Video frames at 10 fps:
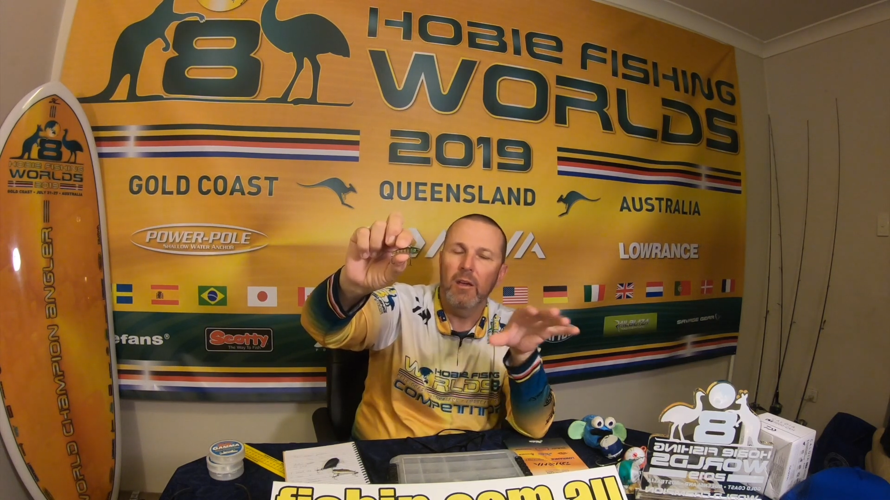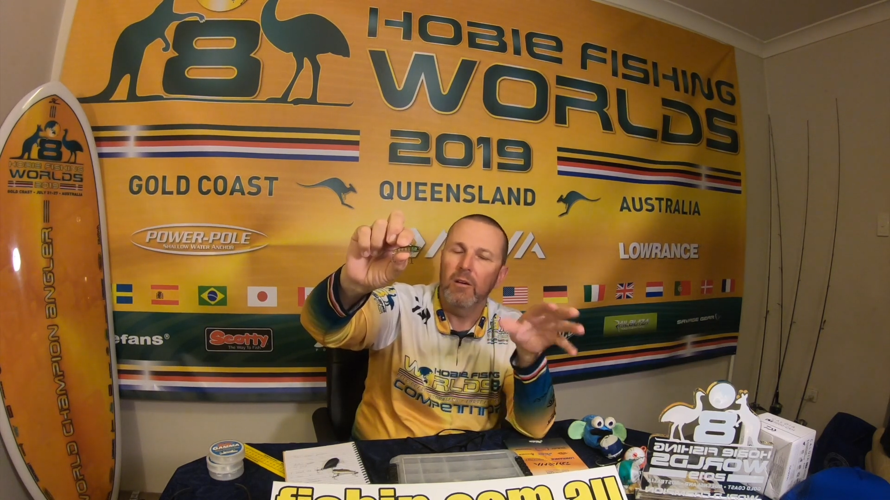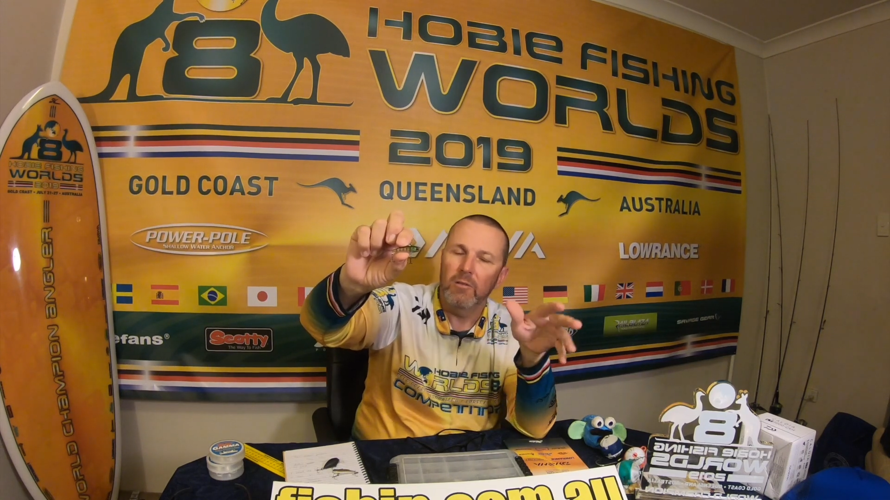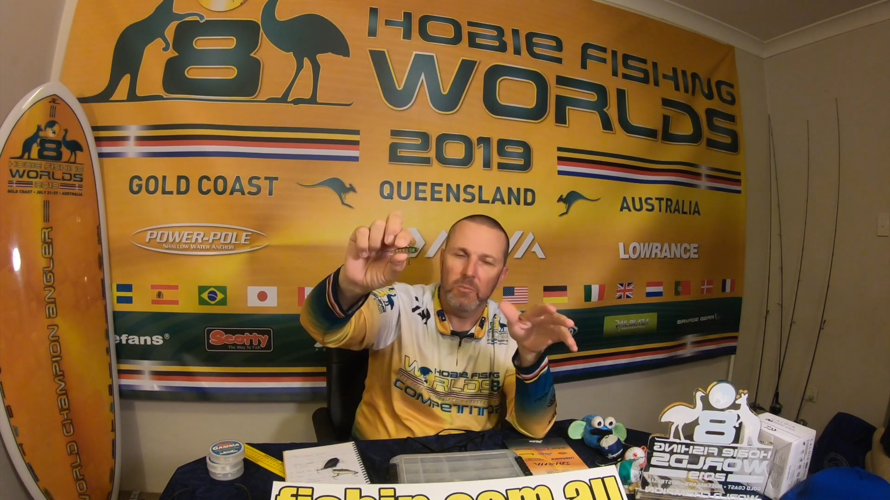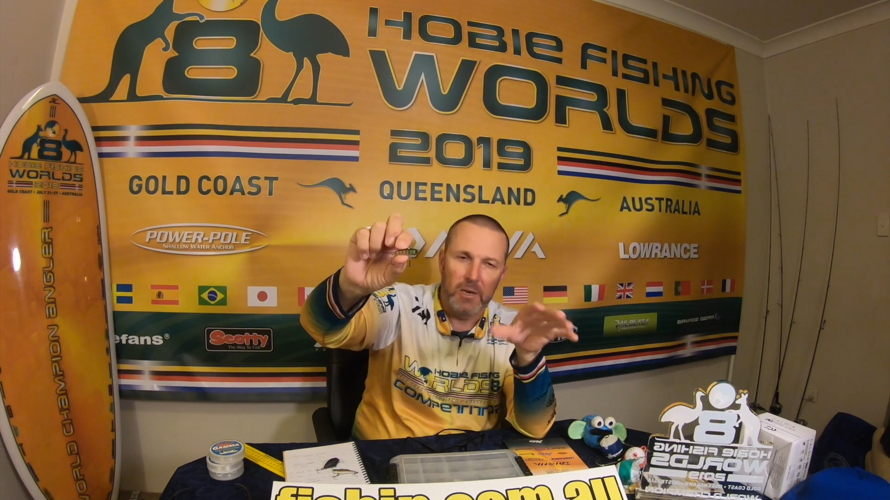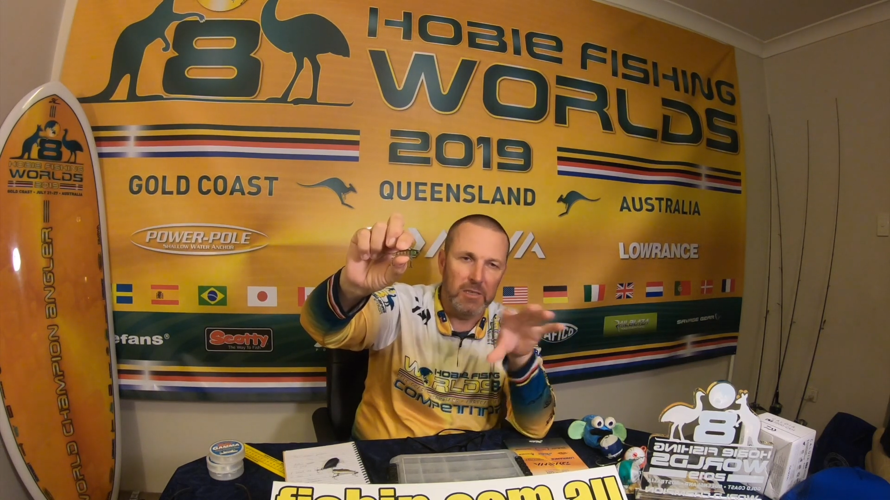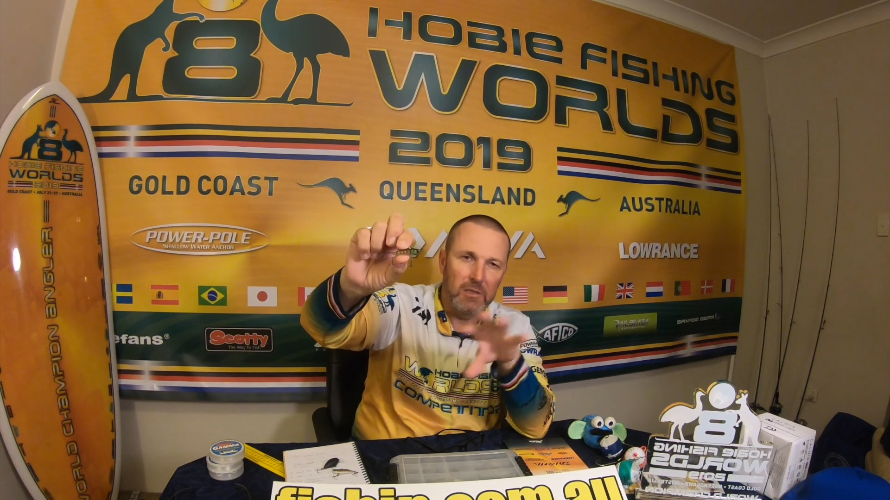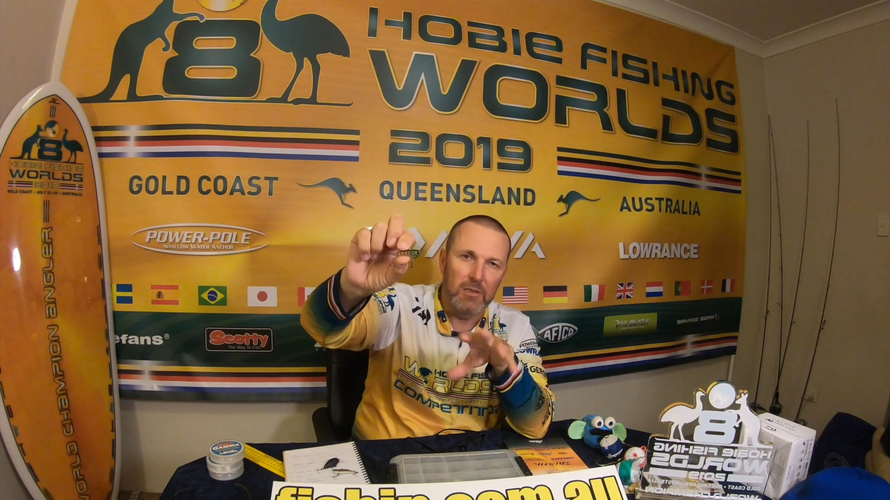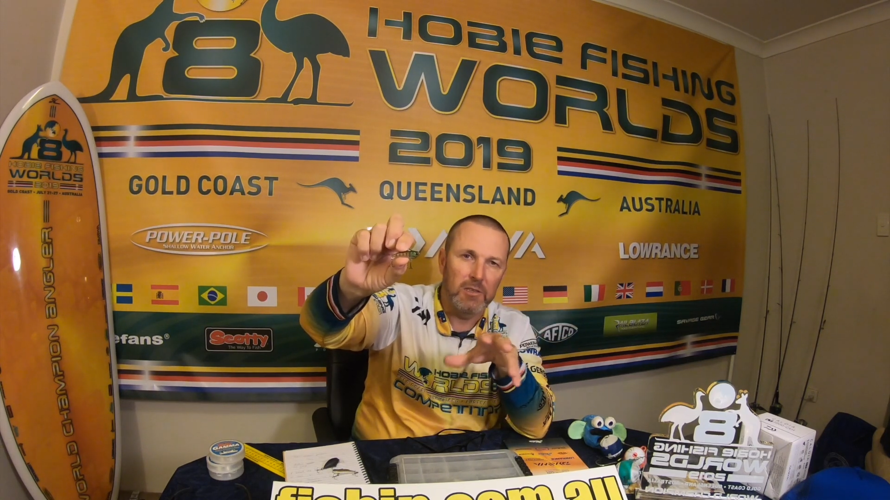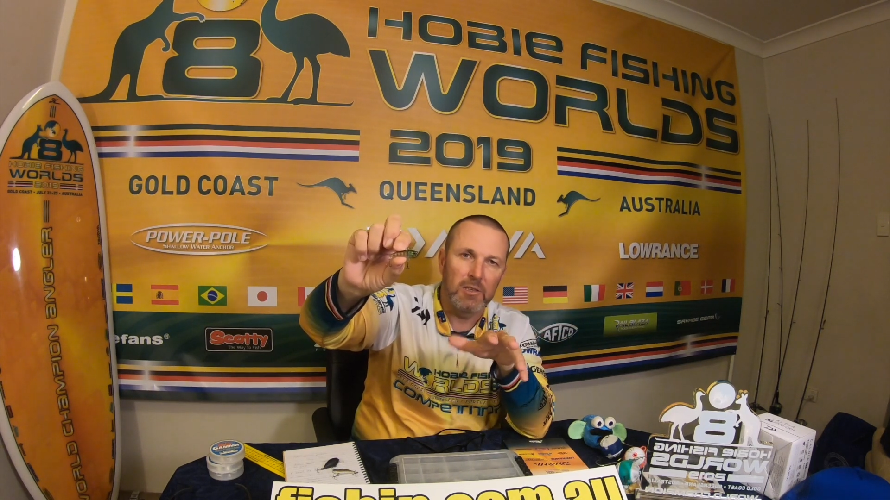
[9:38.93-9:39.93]
was
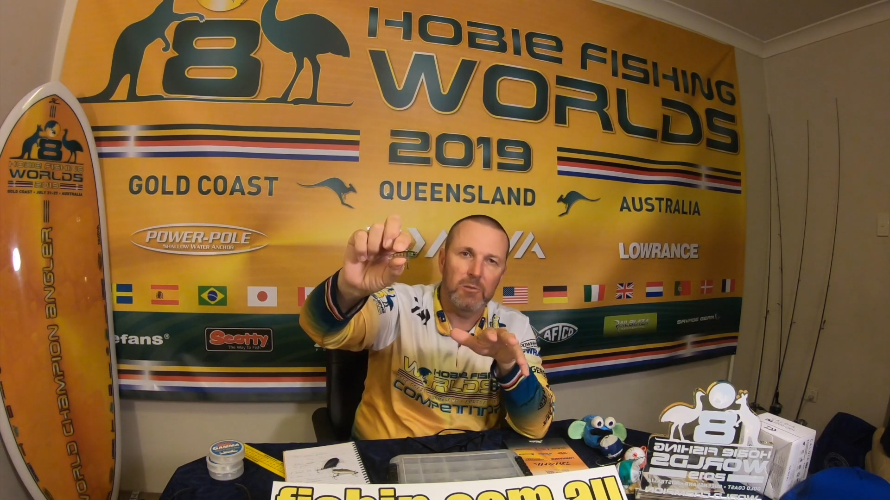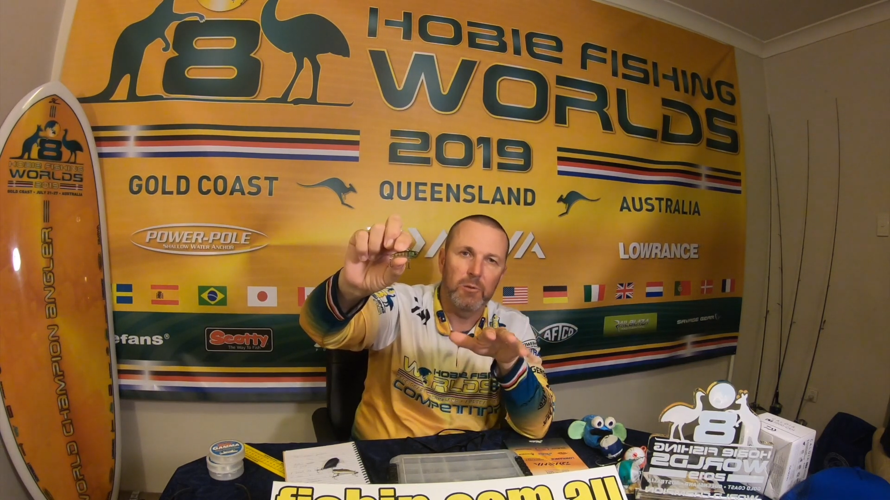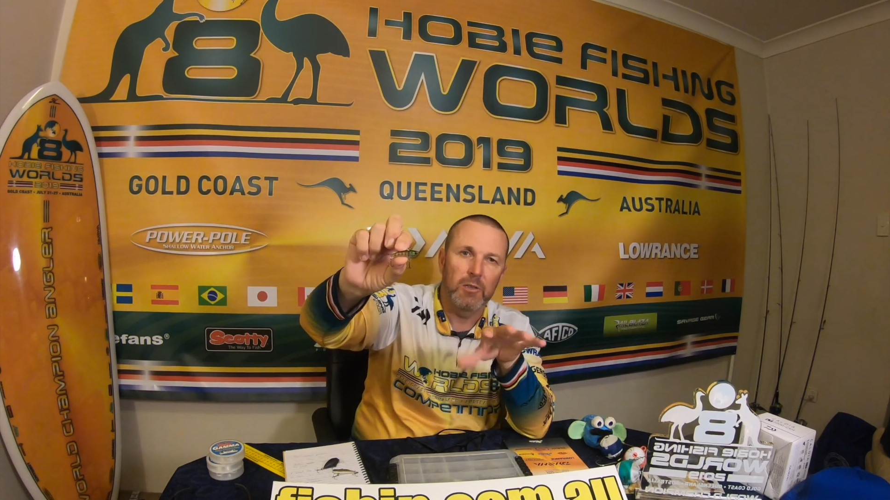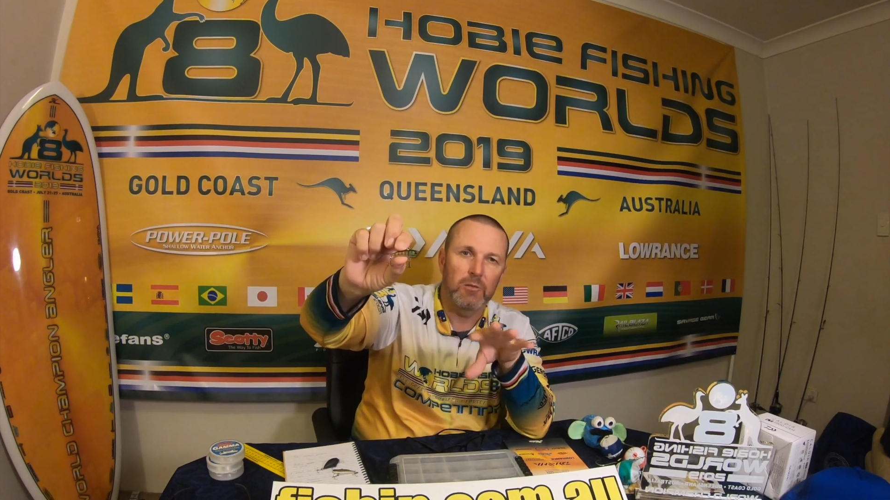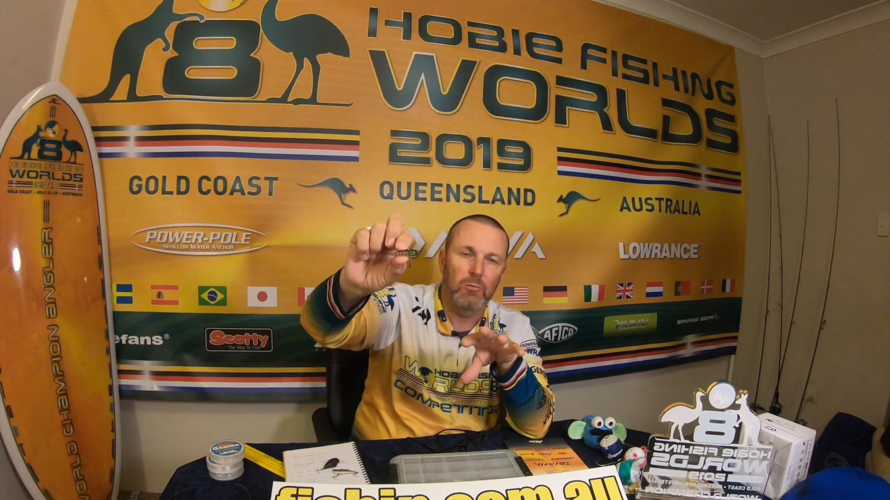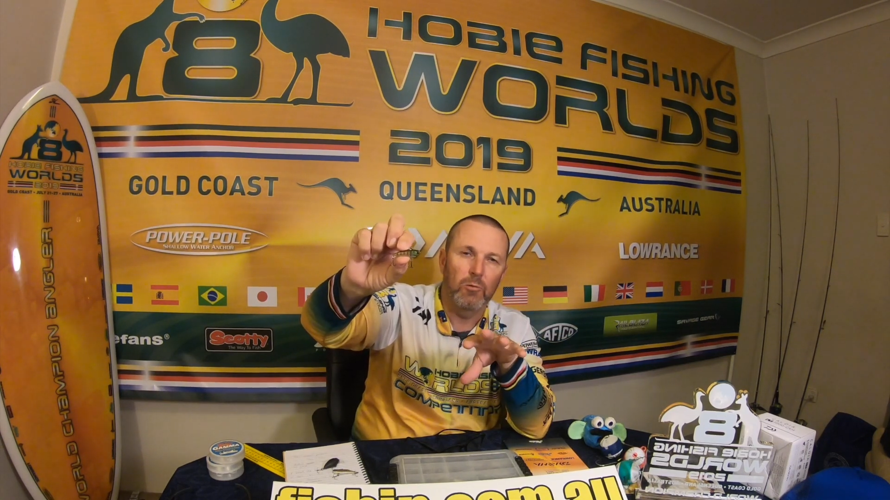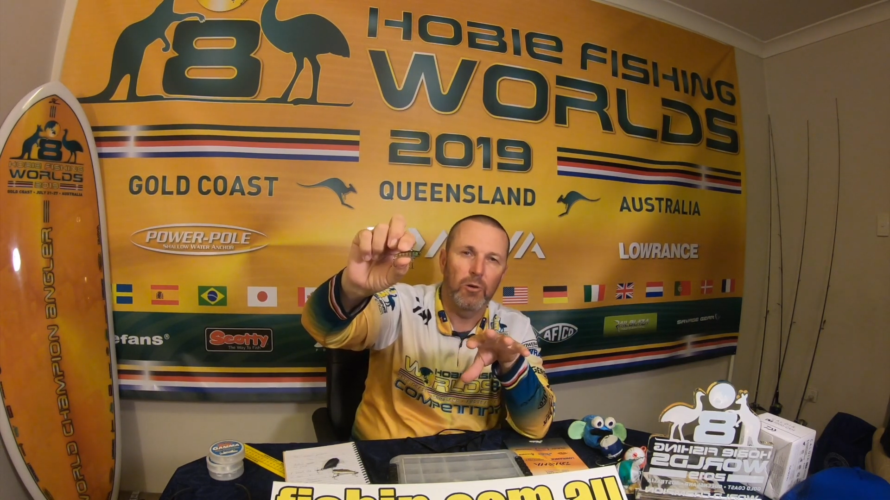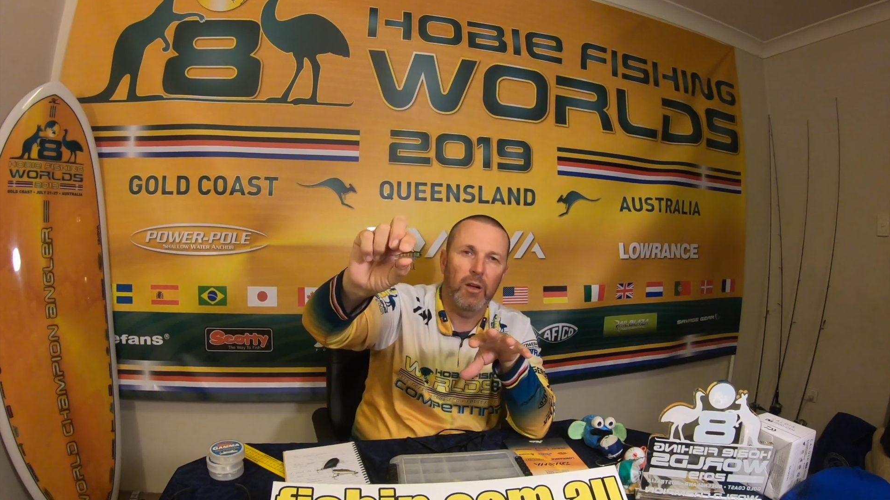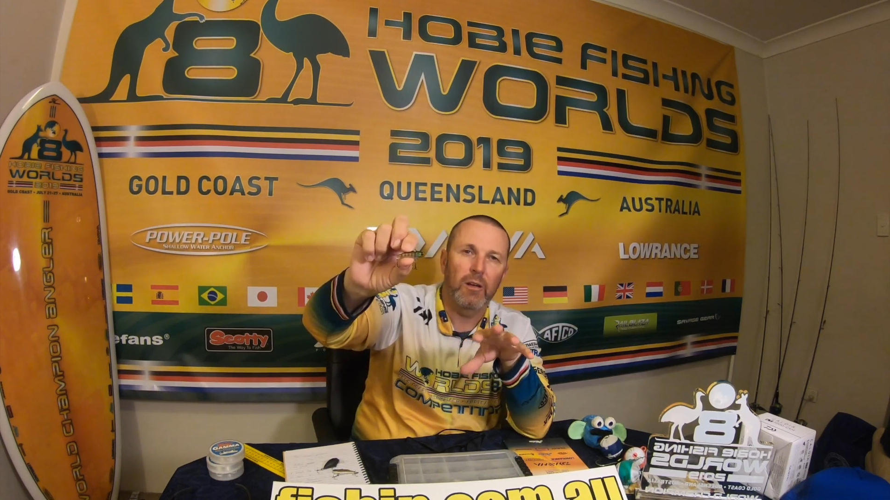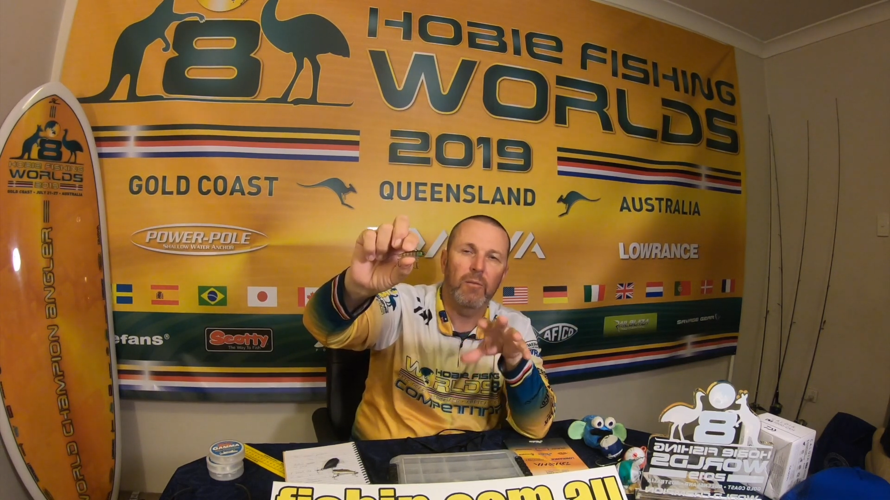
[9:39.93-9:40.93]
basically 6 meters of
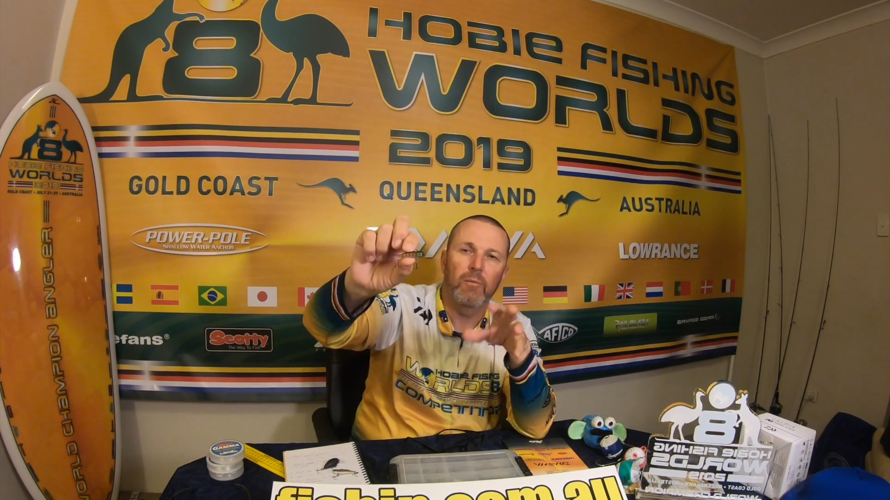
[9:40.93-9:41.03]
water,